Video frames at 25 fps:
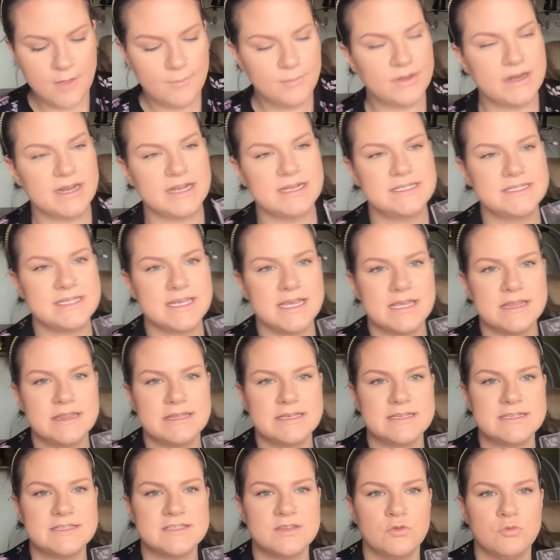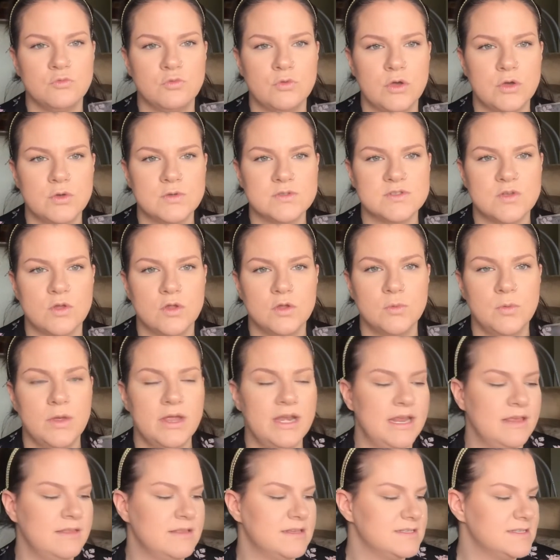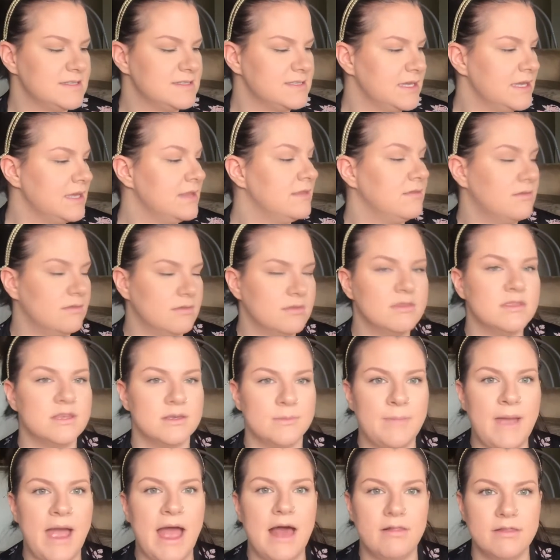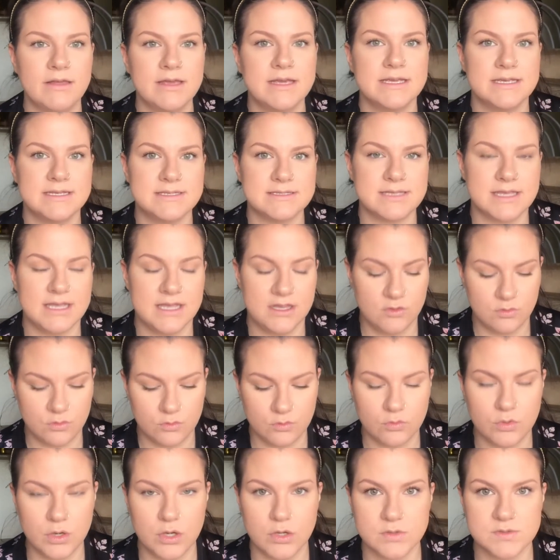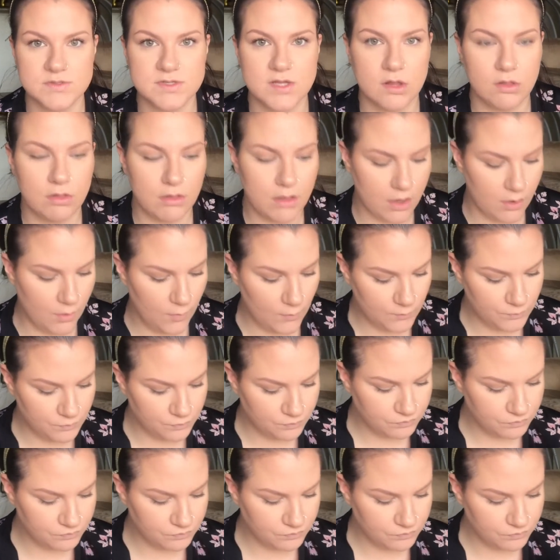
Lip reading: But I take this rose gold one, and this is in, the palette is in Rose Glow.